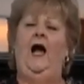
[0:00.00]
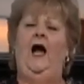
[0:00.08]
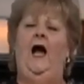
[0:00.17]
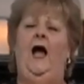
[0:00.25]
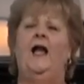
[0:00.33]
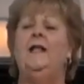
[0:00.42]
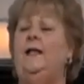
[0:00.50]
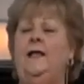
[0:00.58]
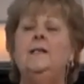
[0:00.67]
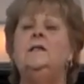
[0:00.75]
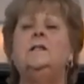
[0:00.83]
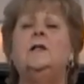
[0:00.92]
an
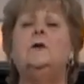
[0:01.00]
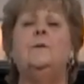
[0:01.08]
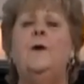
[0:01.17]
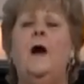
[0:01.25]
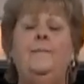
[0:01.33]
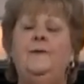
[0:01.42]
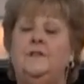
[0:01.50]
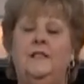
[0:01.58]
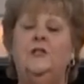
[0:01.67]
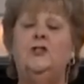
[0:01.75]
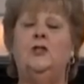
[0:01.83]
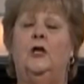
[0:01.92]
easier
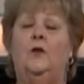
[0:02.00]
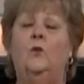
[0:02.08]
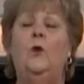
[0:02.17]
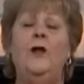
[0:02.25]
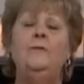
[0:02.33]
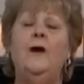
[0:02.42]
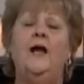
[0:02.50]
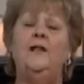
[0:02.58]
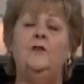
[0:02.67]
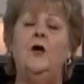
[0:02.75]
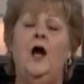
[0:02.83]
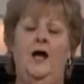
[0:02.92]
proposition when my
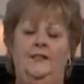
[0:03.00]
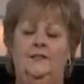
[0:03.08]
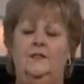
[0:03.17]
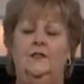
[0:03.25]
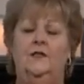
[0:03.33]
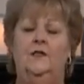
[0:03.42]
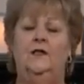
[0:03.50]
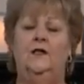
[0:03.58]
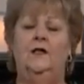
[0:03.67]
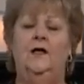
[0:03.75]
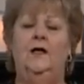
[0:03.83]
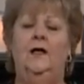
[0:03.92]
thoughts
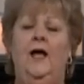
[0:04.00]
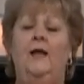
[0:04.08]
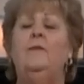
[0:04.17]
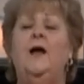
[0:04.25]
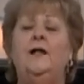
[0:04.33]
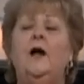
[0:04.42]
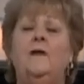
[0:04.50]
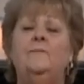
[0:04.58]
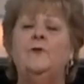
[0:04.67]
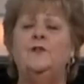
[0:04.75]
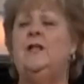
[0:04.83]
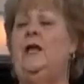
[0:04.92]
and my
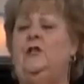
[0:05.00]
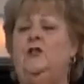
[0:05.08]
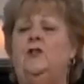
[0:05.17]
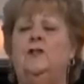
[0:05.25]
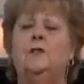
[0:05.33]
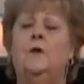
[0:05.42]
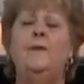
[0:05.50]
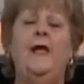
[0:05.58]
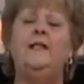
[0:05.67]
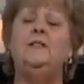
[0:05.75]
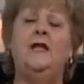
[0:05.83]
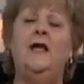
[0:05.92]
conversations are
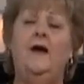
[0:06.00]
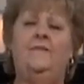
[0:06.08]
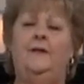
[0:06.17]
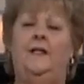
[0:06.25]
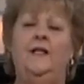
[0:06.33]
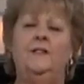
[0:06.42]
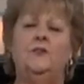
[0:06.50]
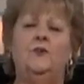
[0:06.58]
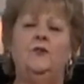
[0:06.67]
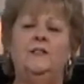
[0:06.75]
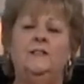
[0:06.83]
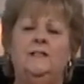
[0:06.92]
made in heaven, as
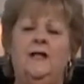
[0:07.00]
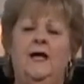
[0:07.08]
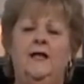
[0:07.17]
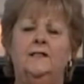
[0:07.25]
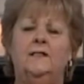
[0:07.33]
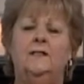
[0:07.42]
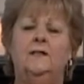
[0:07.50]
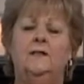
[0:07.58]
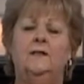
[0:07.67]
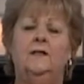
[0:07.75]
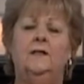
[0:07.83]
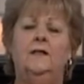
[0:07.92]
Ernest says.
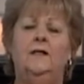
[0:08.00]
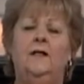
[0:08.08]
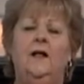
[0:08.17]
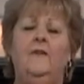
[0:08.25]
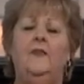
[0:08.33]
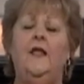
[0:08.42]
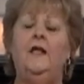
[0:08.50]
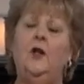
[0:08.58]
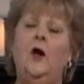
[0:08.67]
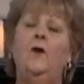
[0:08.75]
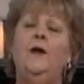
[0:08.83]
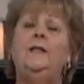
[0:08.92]
That
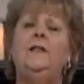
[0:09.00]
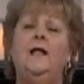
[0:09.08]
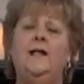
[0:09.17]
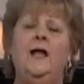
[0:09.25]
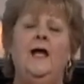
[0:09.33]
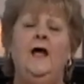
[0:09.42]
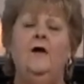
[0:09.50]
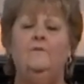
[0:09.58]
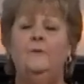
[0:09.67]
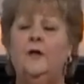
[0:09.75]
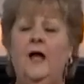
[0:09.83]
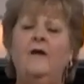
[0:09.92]
knowing that
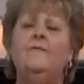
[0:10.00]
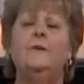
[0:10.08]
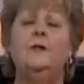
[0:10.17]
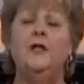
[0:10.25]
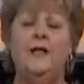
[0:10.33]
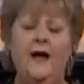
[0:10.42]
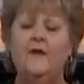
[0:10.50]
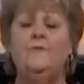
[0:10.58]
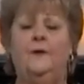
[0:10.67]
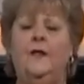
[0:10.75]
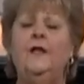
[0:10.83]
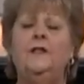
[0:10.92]
forever and
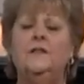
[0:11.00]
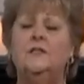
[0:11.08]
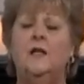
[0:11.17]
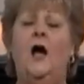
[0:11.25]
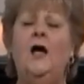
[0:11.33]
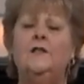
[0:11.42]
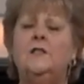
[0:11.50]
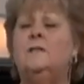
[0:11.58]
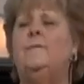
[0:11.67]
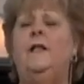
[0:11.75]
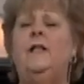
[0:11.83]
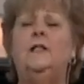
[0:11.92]
ever it is God
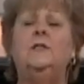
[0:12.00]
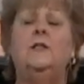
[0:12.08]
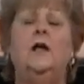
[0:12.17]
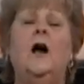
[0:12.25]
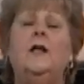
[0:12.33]
speaking to God and